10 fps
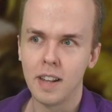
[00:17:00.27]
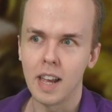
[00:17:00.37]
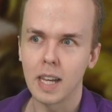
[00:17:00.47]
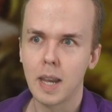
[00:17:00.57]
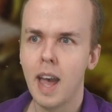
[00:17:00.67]

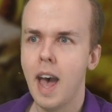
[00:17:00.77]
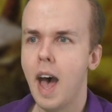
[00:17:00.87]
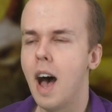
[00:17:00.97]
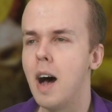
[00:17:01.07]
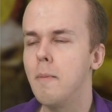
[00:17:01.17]
Like,
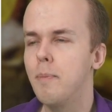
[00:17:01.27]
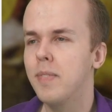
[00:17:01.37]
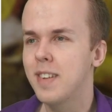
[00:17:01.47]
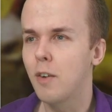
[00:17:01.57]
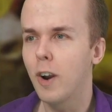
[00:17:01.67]

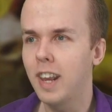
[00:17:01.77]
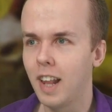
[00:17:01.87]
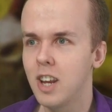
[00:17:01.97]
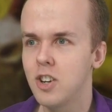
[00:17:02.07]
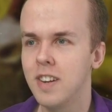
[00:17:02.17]

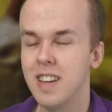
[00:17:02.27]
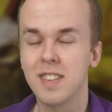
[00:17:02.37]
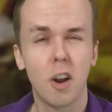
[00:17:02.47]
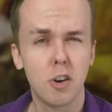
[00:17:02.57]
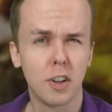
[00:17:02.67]
self-regulation
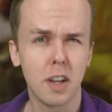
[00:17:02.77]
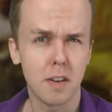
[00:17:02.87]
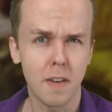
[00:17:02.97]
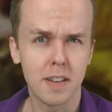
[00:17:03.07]
is largely a